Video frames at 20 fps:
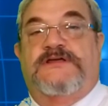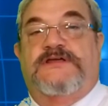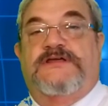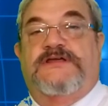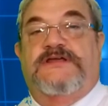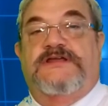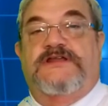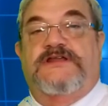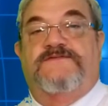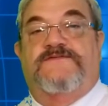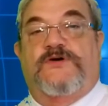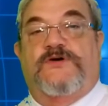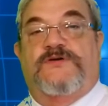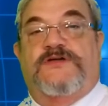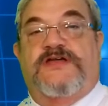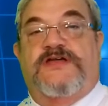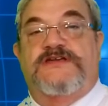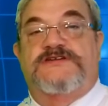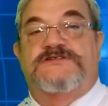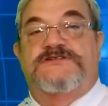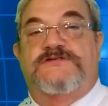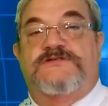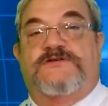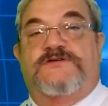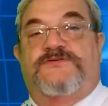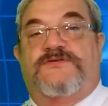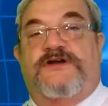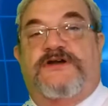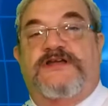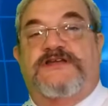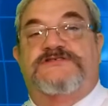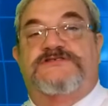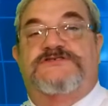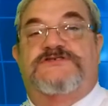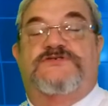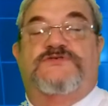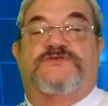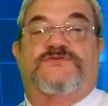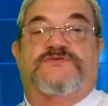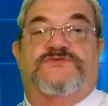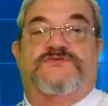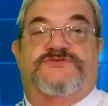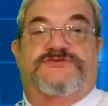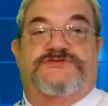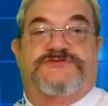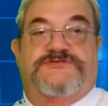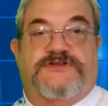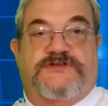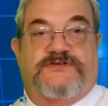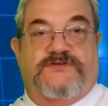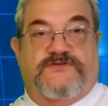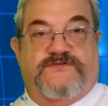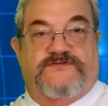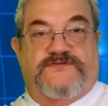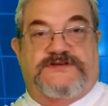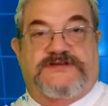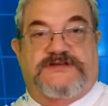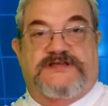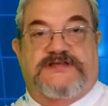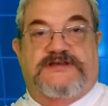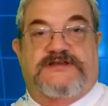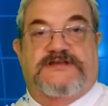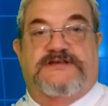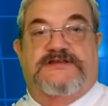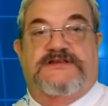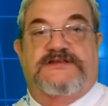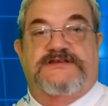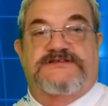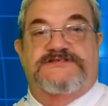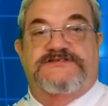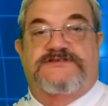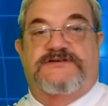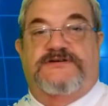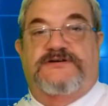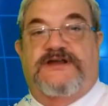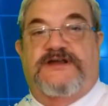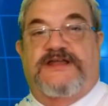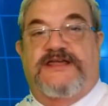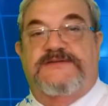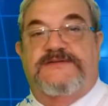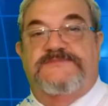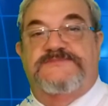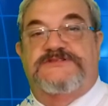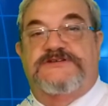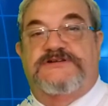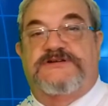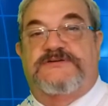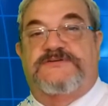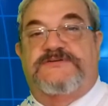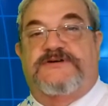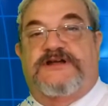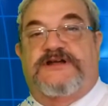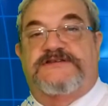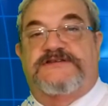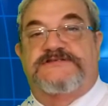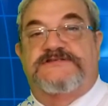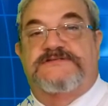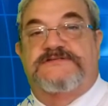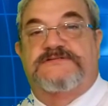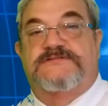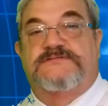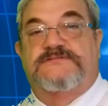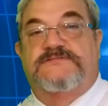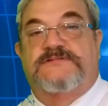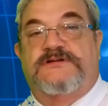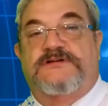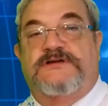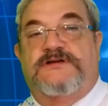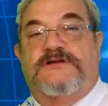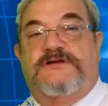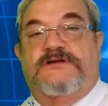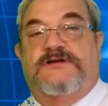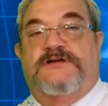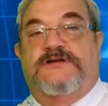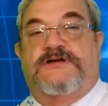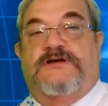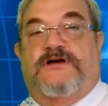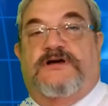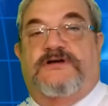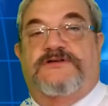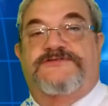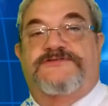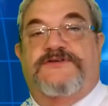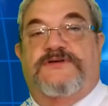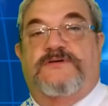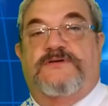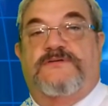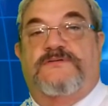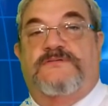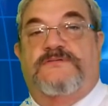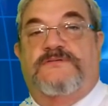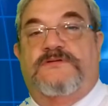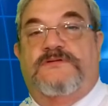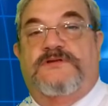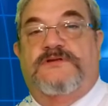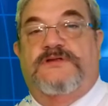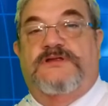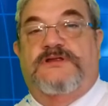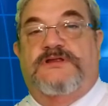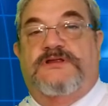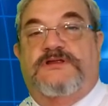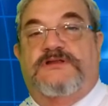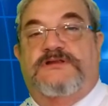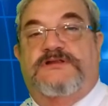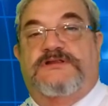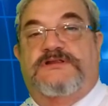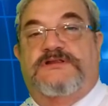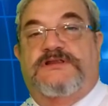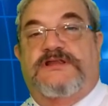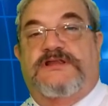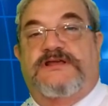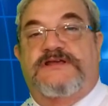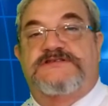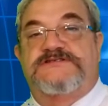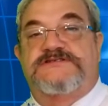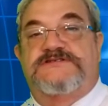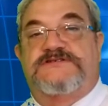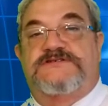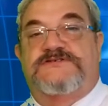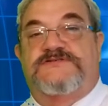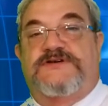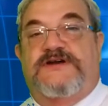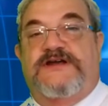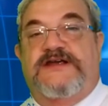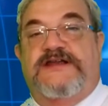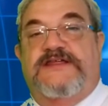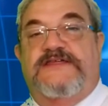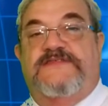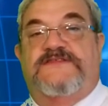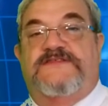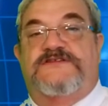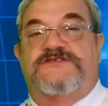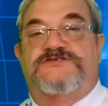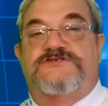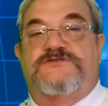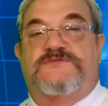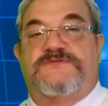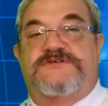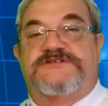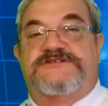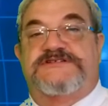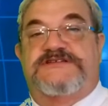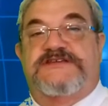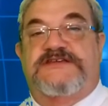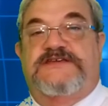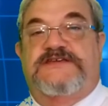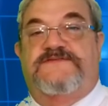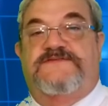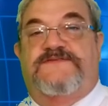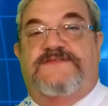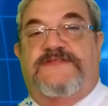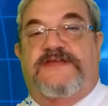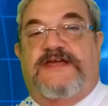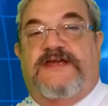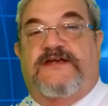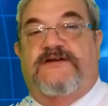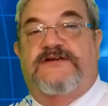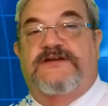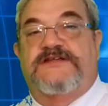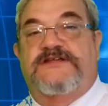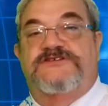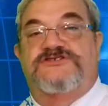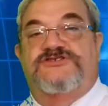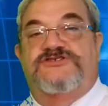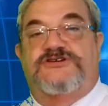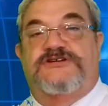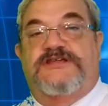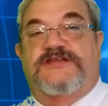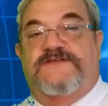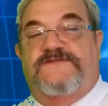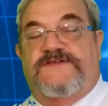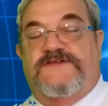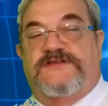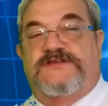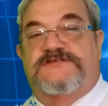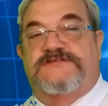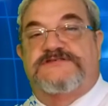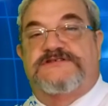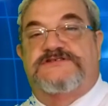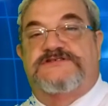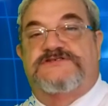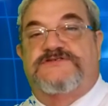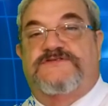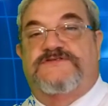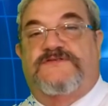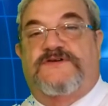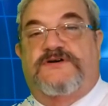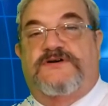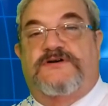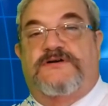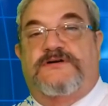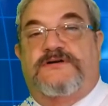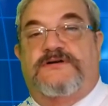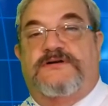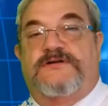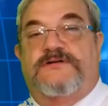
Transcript: Any vocational trade schools that you've attended, list their names and address. Also, list the training that you received there, any certificates that you've earned.